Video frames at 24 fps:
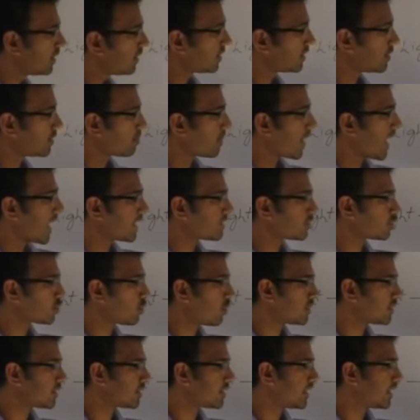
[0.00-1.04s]
The Planck's
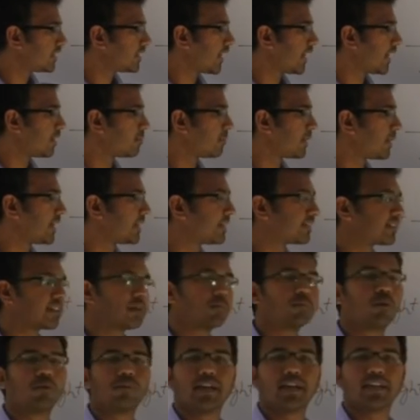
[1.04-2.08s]
constant, and p is the
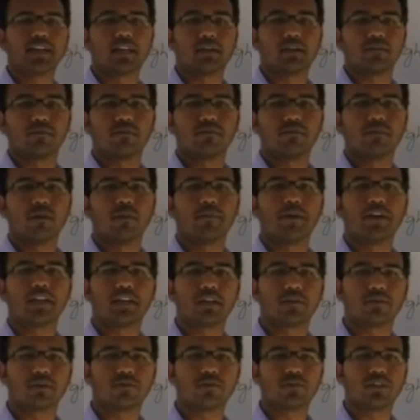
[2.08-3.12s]

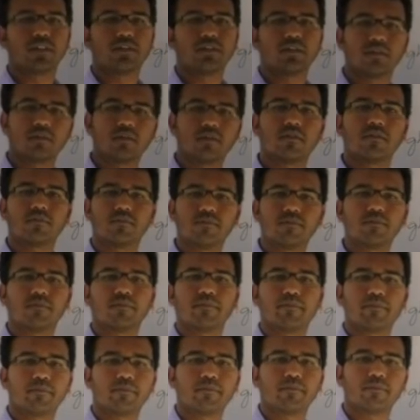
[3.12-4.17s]
momentum of the
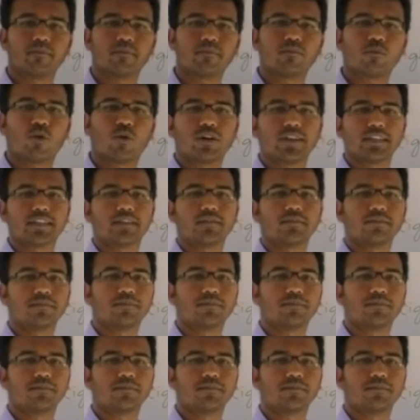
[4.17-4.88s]
body.